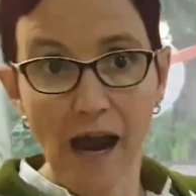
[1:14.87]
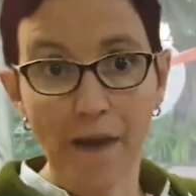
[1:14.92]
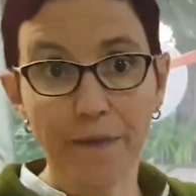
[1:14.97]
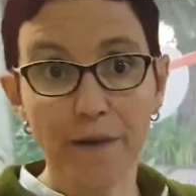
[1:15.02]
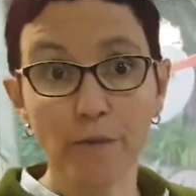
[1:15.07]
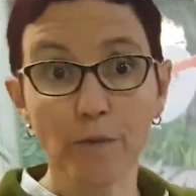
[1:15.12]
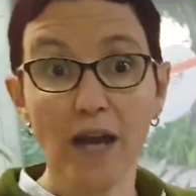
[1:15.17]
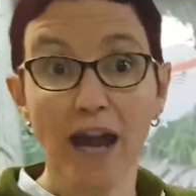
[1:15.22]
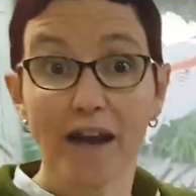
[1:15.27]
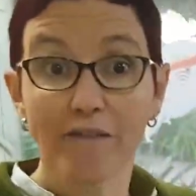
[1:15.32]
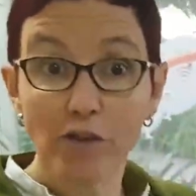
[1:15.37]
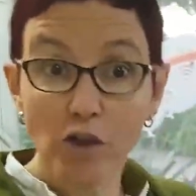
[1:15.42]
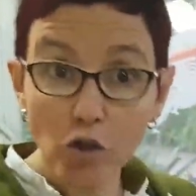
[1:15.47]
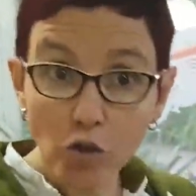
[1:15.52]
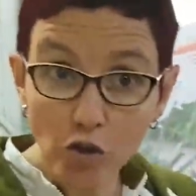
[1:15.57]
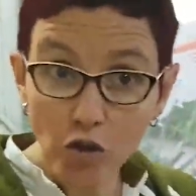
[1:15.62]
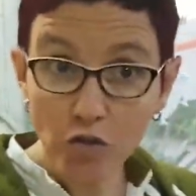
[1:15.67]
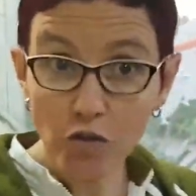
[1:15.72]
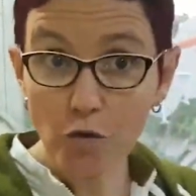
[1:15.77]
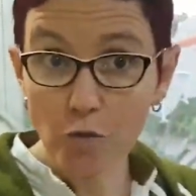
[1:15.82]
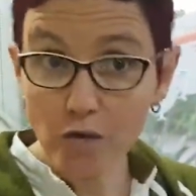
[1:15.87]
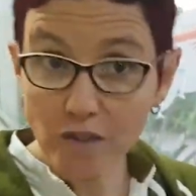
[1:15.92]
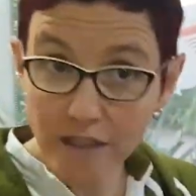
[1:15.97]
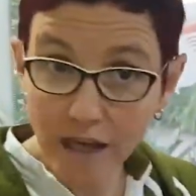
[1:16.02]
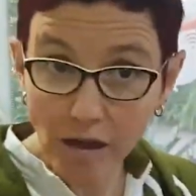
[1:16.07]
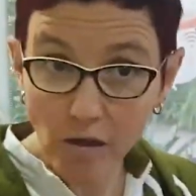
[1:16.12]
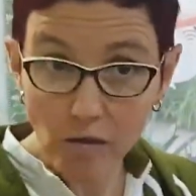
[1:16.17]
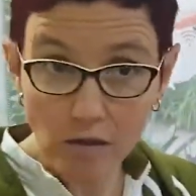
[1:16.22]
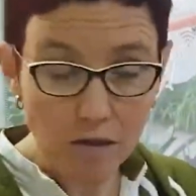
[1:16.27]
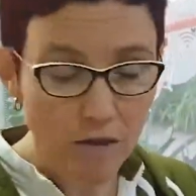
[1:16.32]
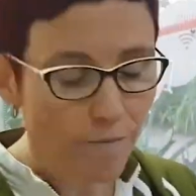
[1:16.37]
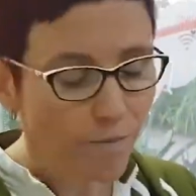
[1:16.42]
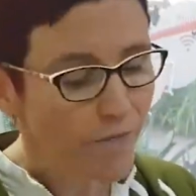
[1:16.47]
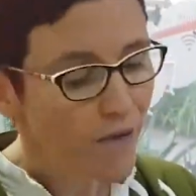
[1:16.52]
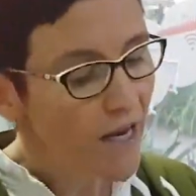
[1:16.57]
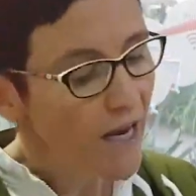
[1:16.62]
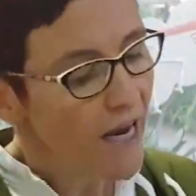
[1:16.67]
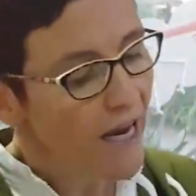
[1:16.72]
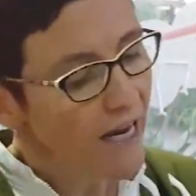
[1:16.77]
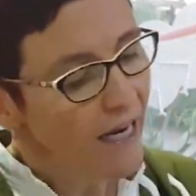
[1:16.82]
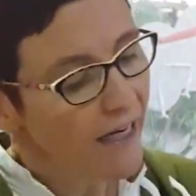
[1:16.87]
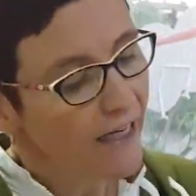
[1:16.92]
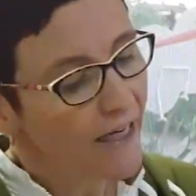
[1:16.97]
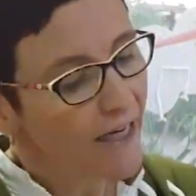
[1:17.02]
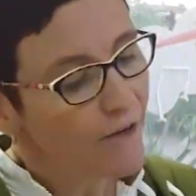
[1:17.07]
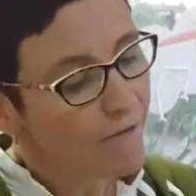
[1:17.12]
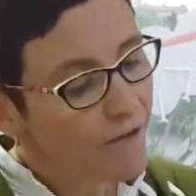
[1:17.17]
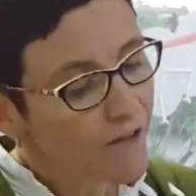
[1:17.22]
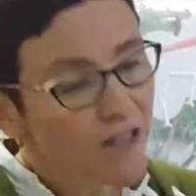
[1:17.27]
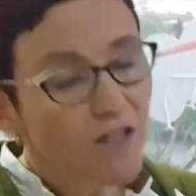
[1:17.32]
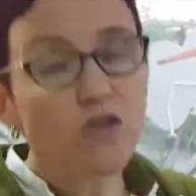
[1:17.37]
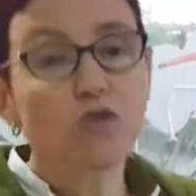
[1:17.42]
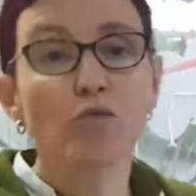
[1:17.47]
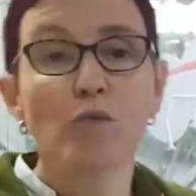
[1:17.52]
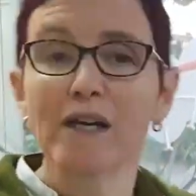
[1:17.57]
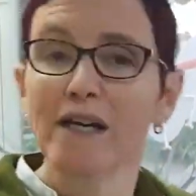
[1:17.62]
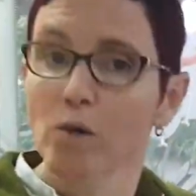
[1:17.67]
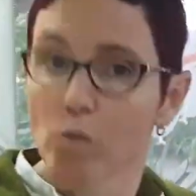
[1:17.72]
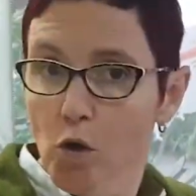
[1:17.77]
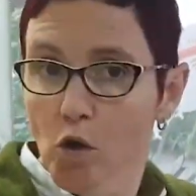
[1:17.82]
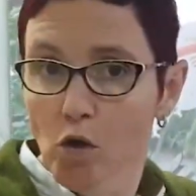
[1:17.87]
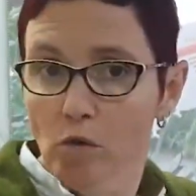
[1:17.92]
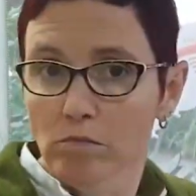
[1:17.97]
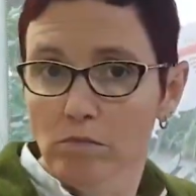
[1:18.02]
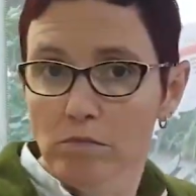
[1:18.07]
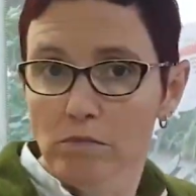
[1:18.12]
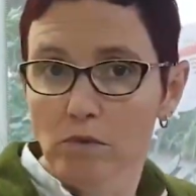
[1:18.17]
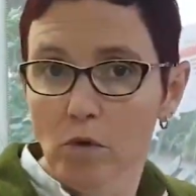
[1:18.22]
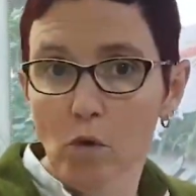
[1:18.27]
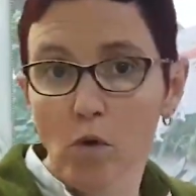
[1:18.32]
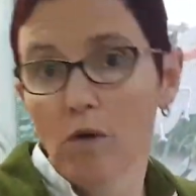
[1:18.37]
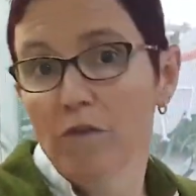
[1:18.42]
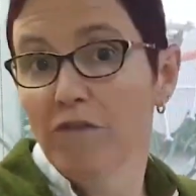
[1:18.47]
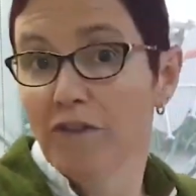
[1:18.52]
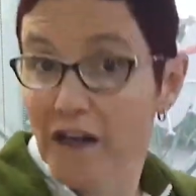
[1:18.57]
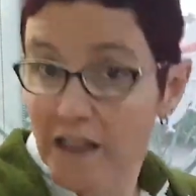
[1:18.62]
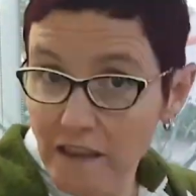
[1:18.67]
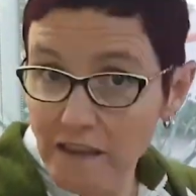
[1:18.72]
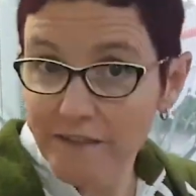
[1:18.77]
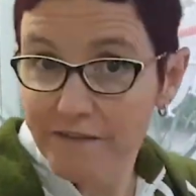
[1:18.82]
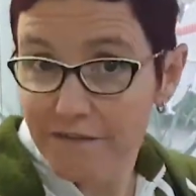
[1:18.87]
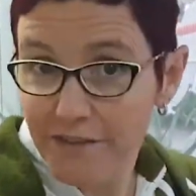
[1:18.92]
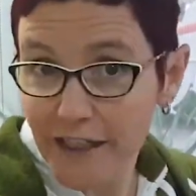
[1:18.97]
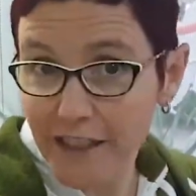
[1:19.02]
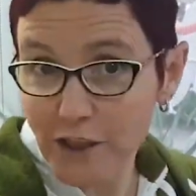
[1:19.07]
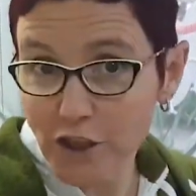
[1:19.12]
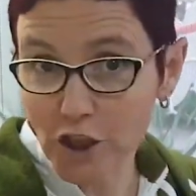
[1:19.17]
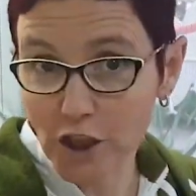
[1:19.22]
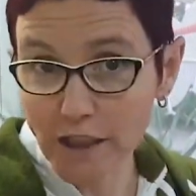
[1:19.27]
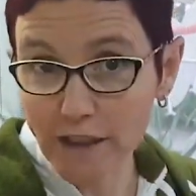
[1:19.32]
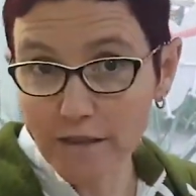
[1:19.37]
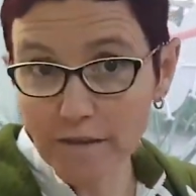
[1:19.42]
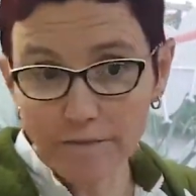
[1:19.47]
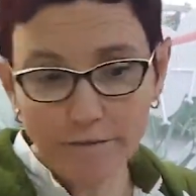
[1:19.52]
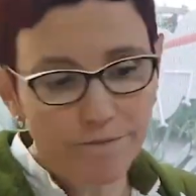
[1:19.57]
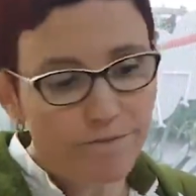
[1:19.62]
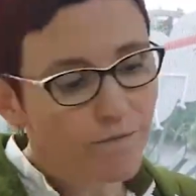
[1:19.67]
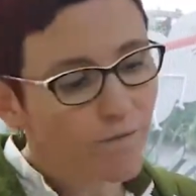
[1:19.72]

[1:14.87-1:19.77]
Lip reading: and then we have a look at the result. If it is ringworm or fungal infection,